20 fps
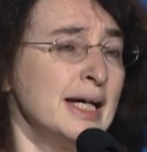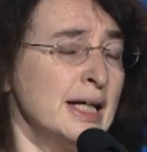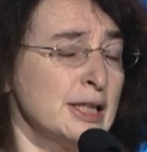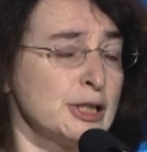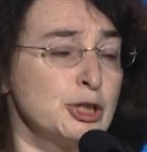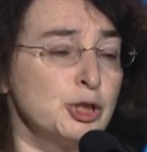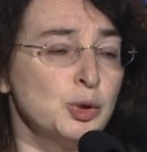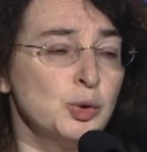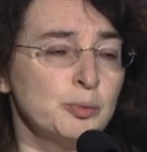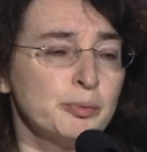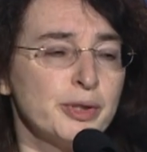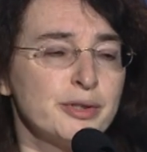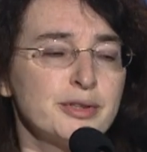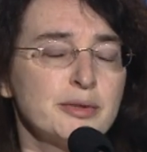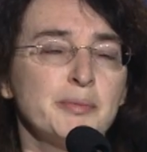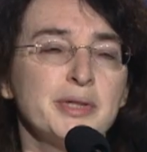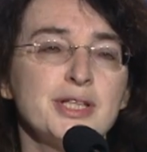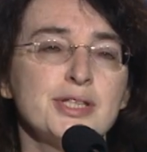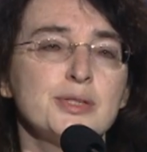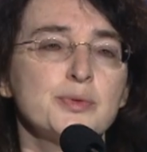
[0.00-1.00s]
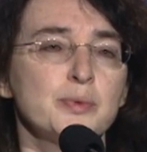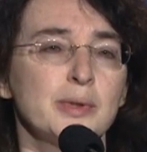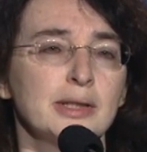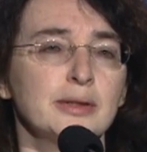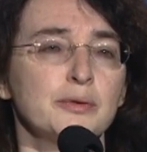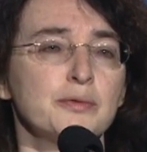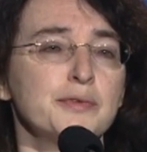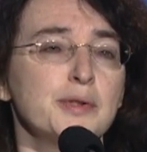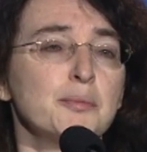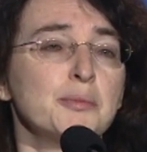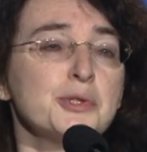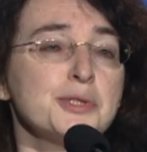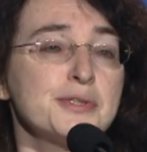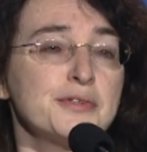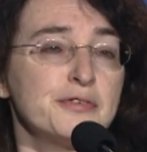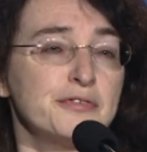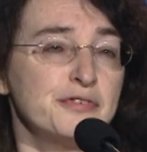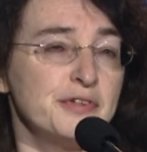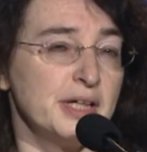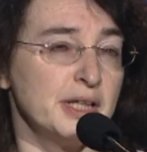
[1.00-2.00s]
tumor, remains one of the most
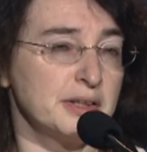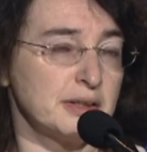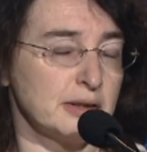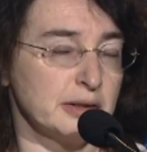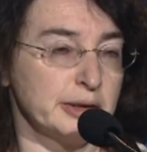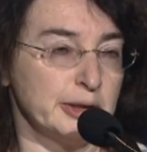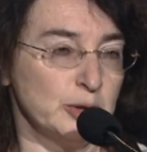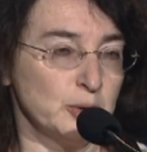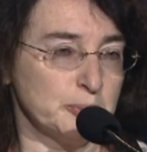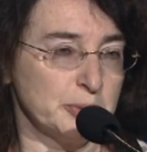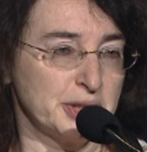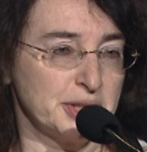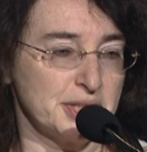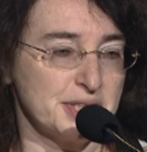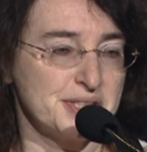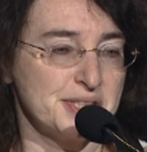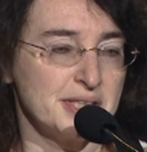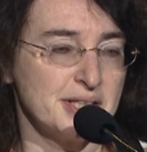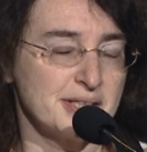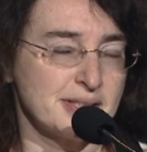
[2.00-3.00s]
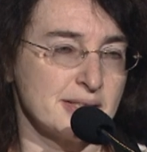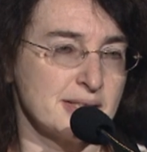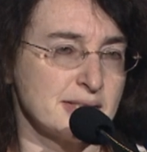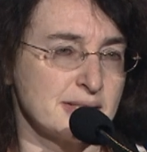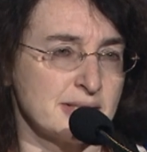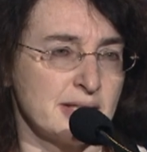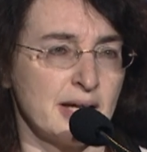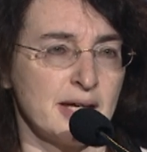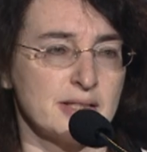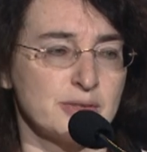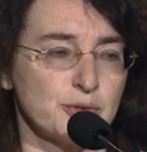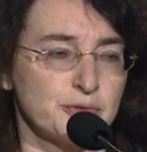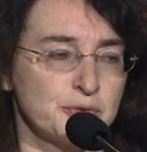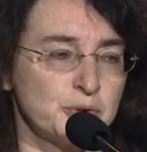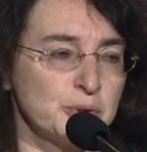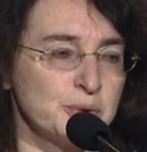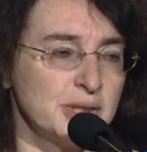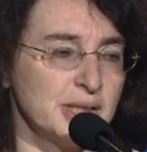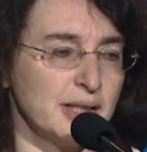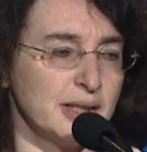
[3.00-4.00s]
fatal human diseases as of
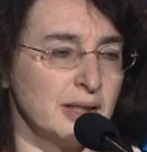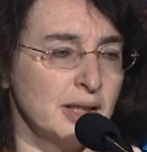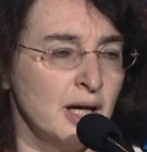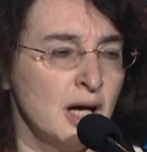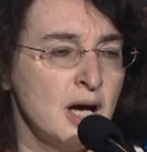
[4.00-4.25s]
today.